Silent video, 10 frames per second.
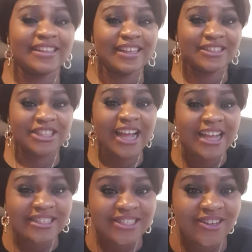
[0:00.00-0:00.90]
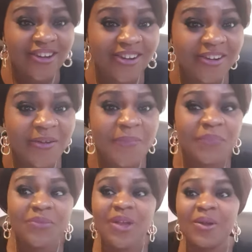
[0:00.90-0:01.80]
chat, or
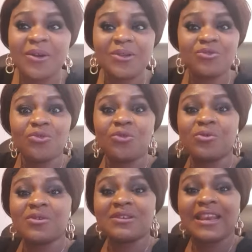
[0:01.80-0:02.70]
you're going to